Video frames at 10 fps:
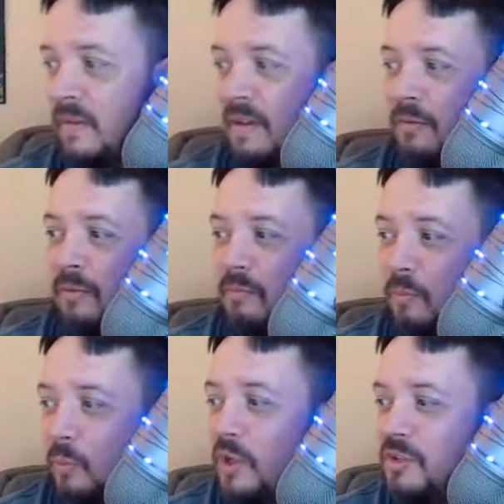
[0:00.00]
And
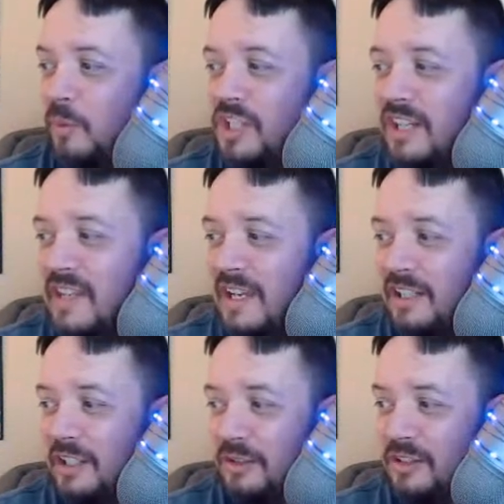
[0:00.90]
where'd you get the
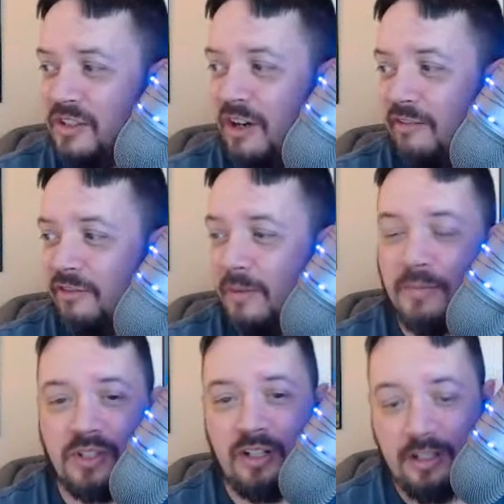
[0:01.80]
idea to start it from? I'm
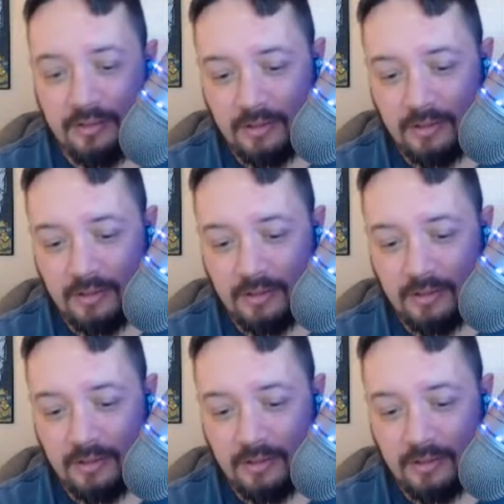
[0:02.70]
sorry.